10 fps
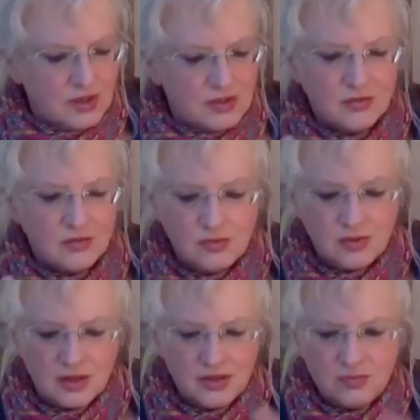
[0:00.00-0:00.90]
so
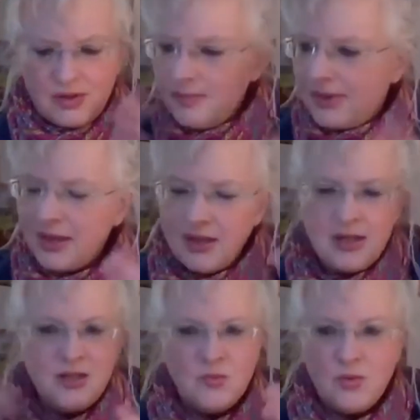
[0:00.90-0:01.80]
uh, you read about it,
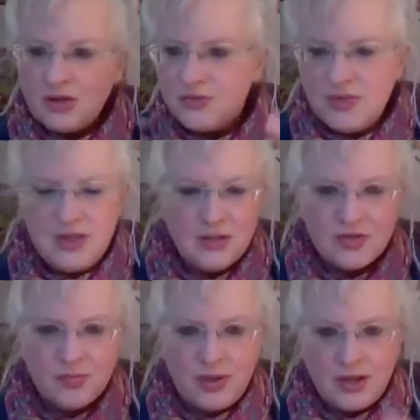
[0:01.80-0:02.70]
you watched
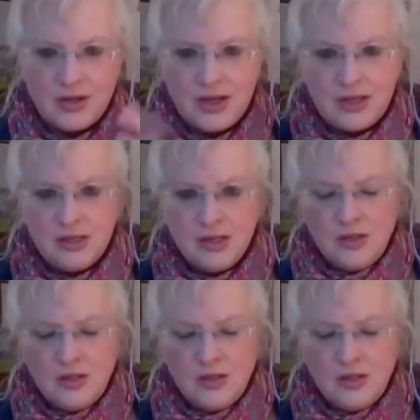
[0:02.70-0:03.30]
videos about it,